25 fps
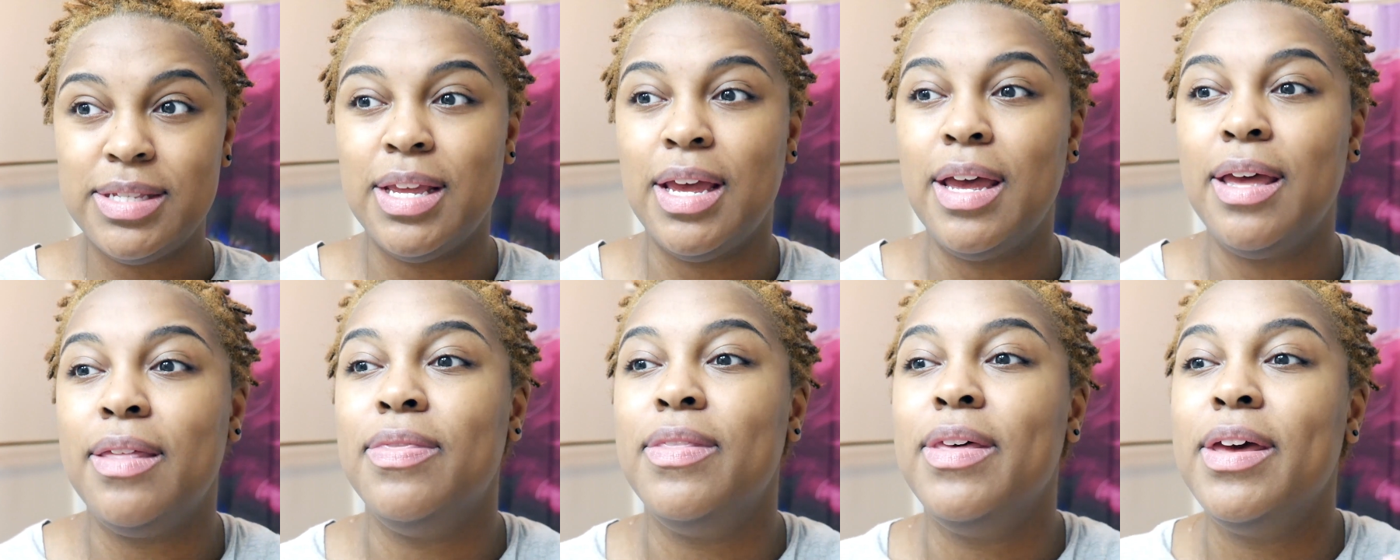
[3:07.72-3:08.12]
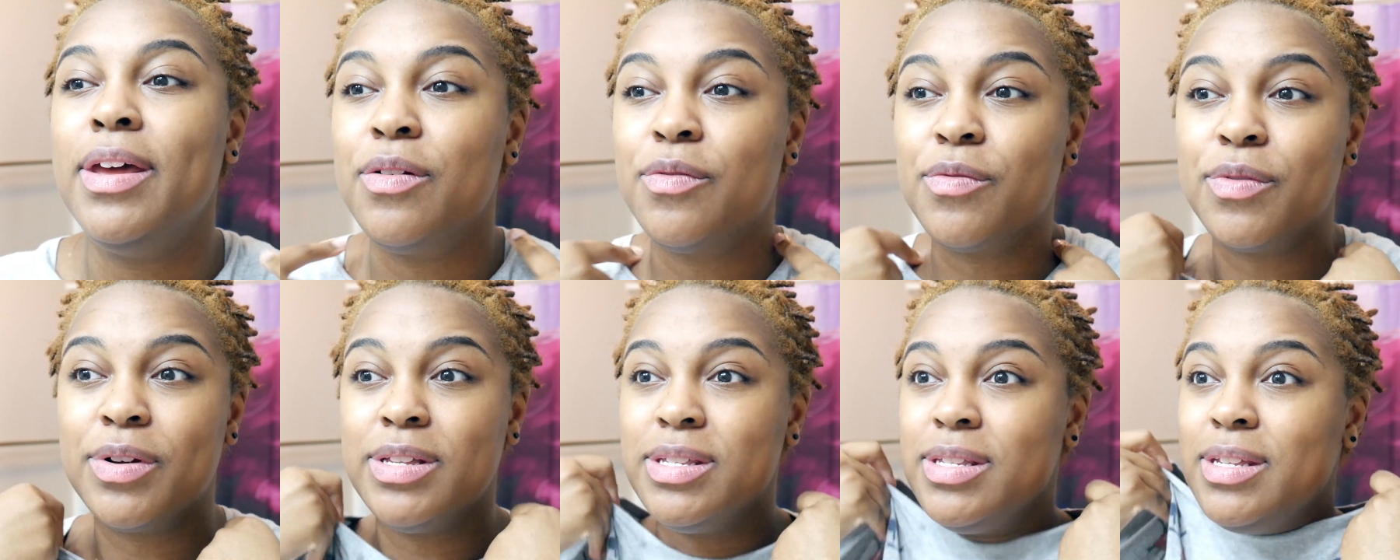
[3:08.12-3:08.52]
and
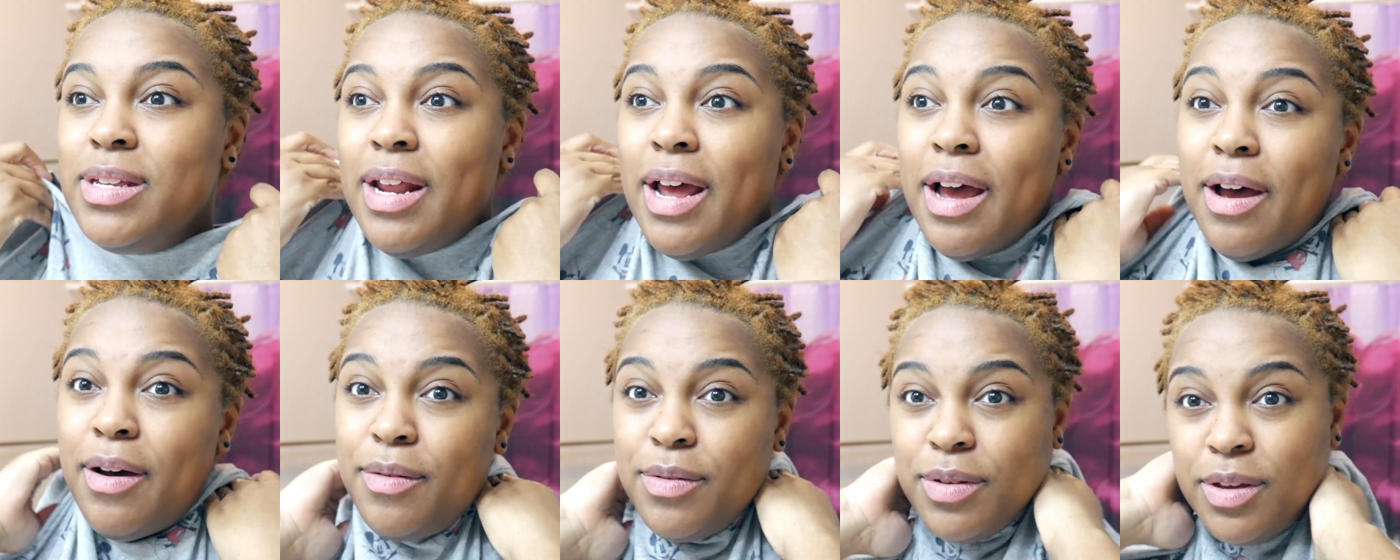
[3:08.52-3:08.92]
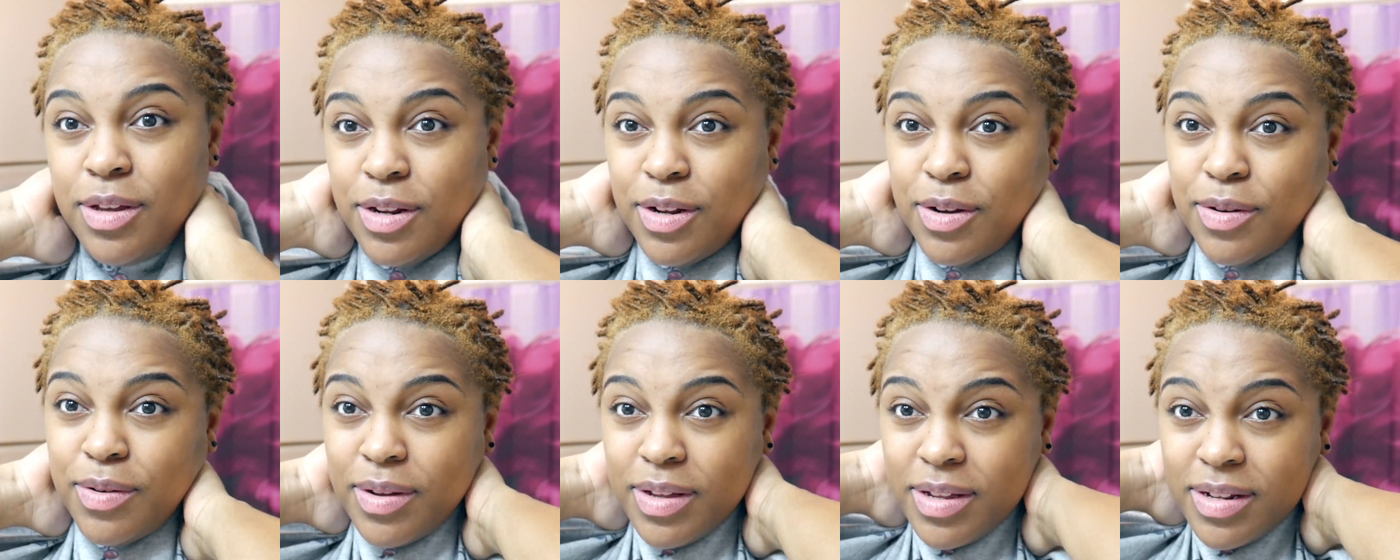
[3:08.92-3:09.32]
then rinse it out. You
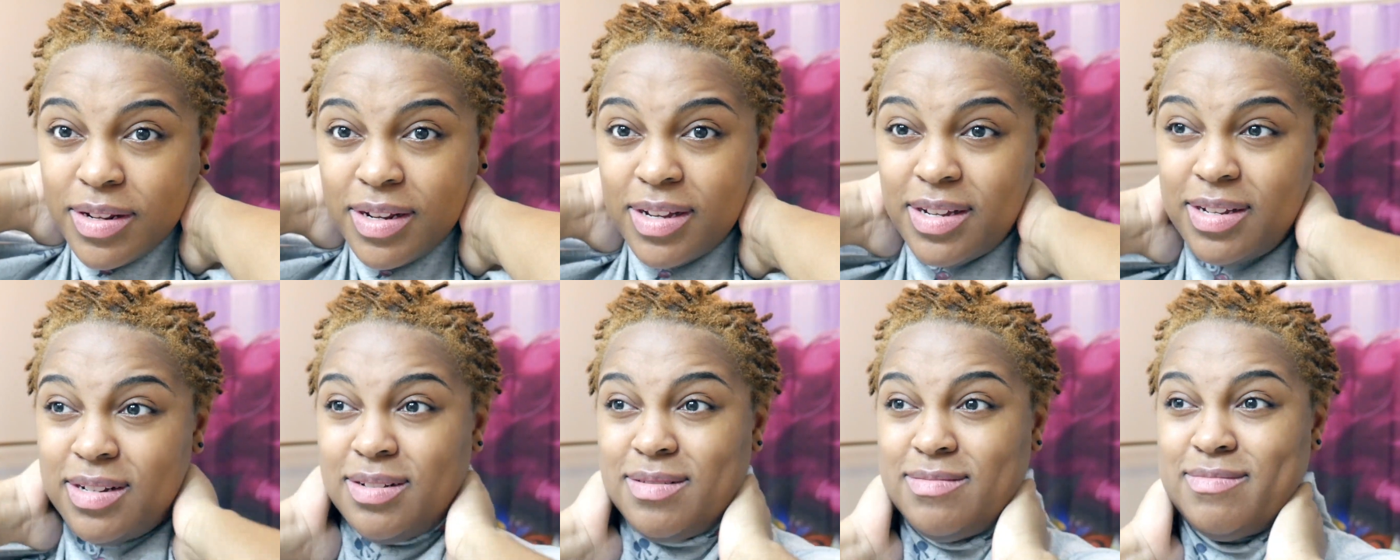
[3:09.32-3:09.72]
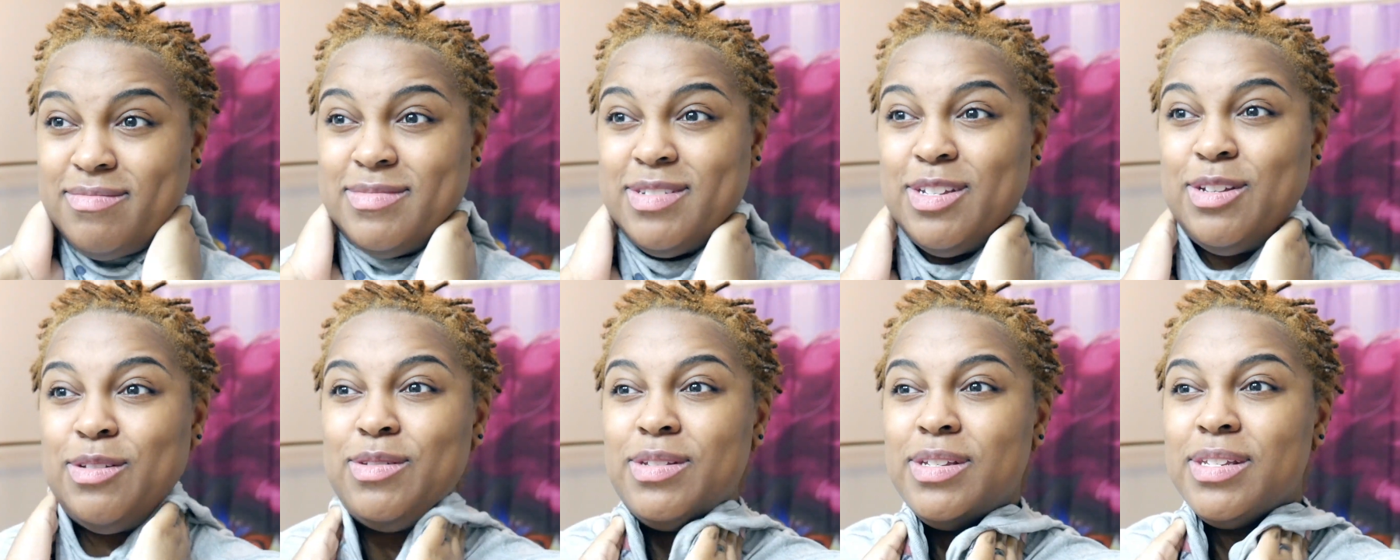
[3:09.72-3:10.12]
know, it
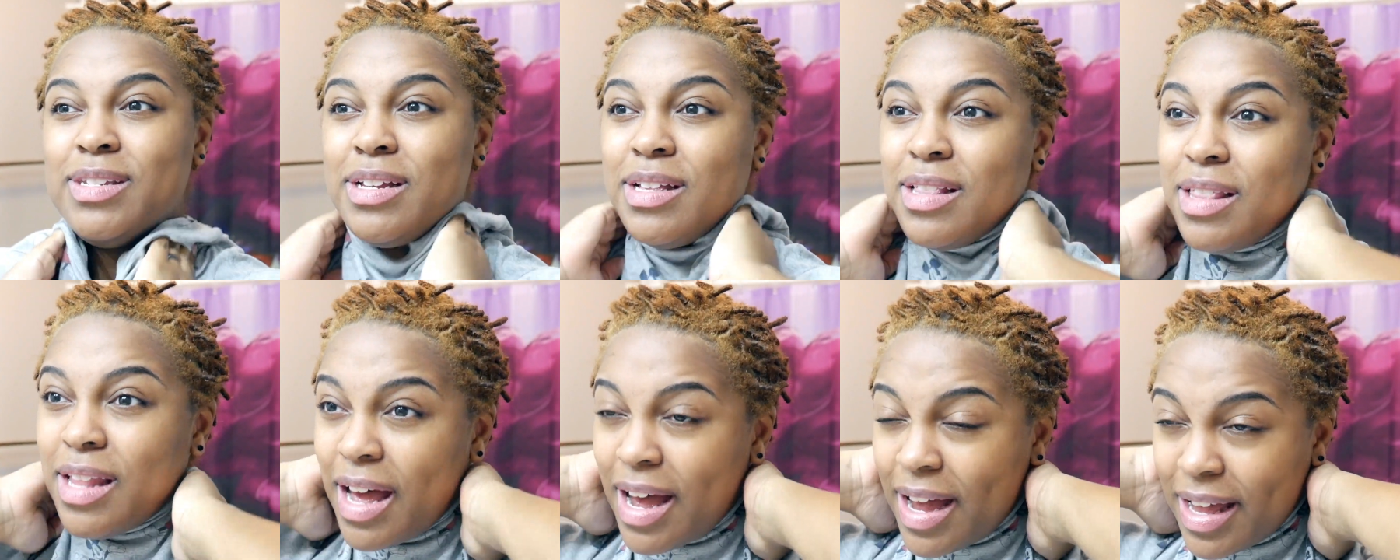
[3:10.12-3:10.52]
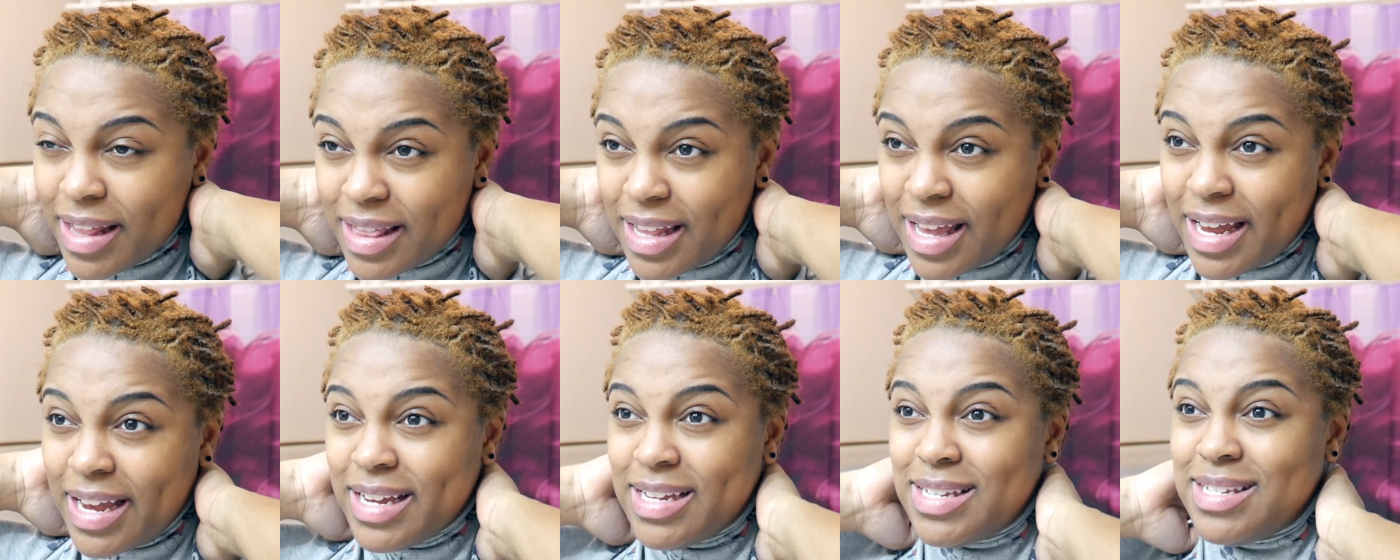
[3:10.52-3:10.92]
uses a lot
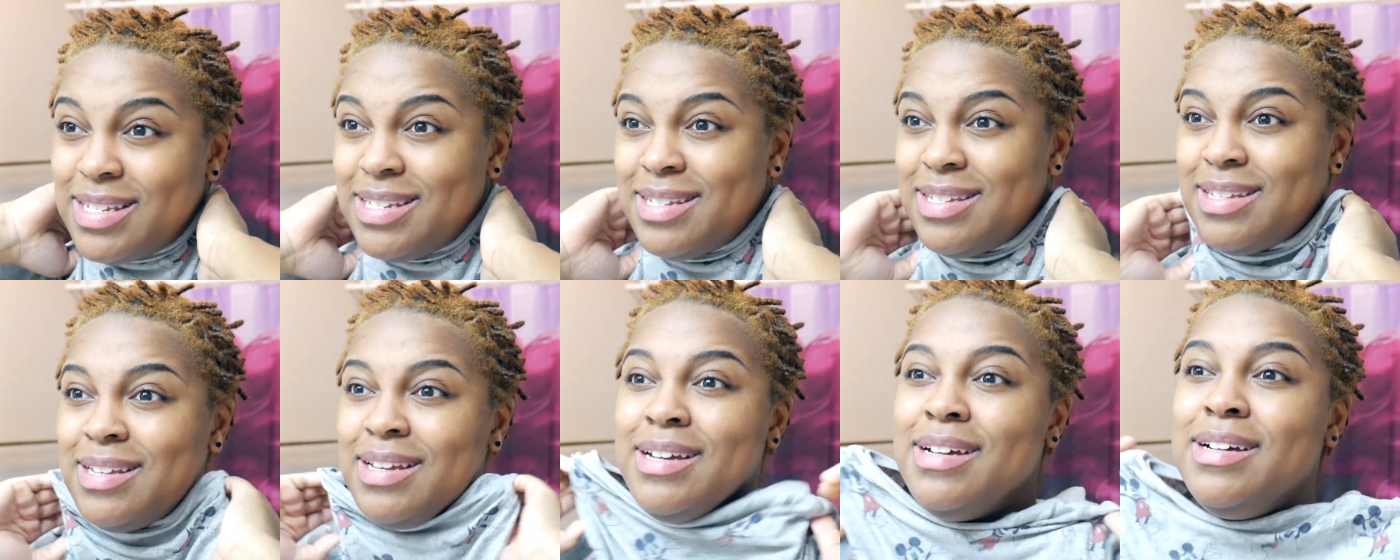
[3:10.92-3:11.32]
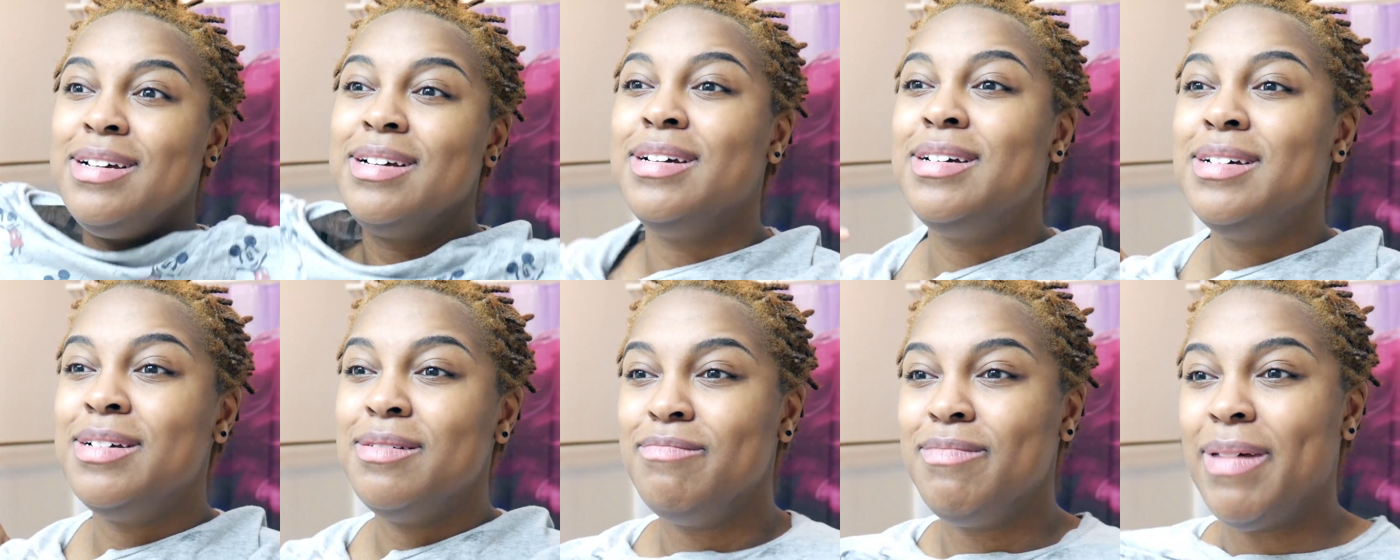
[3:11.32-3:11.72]
less
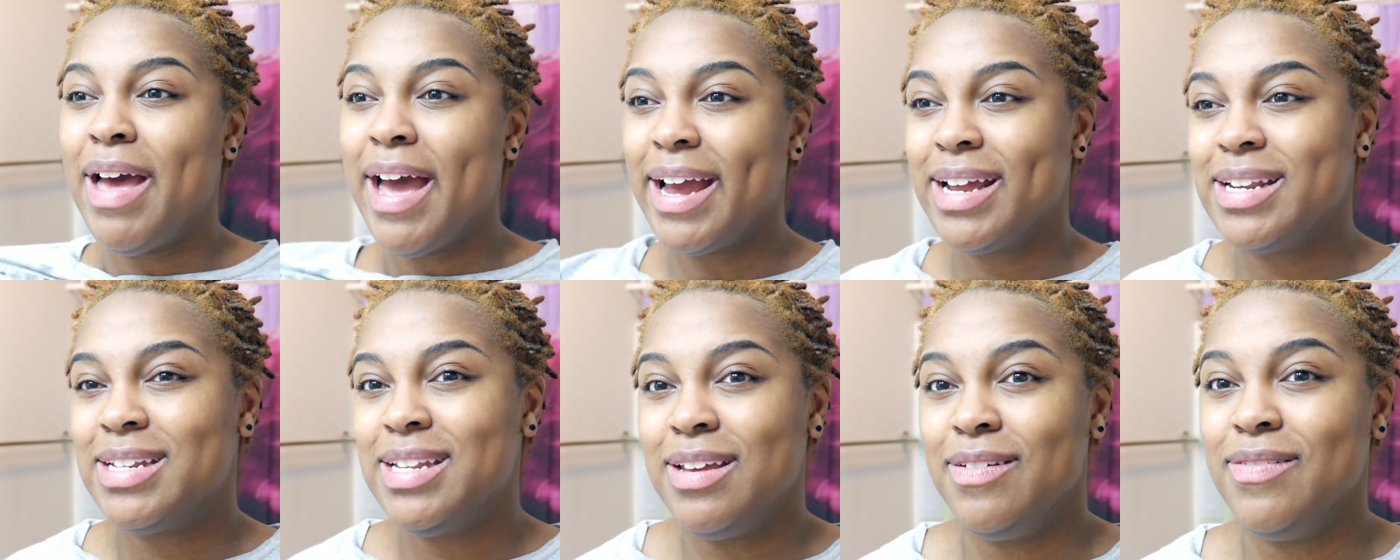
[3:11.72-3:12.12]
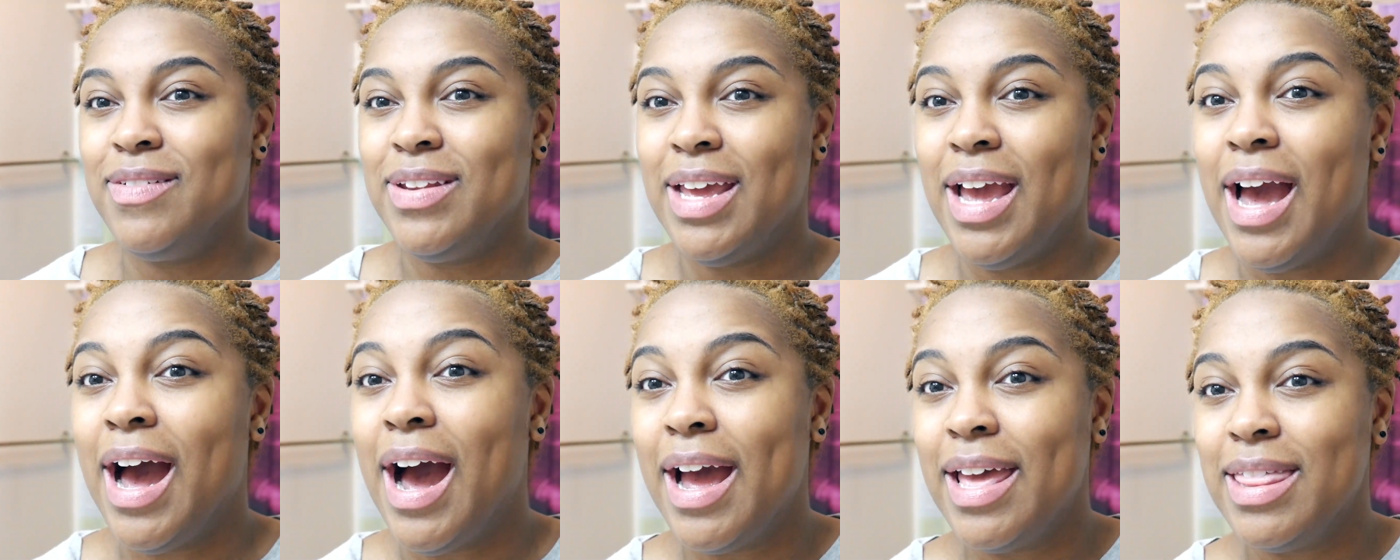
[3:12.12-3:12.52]
activity, I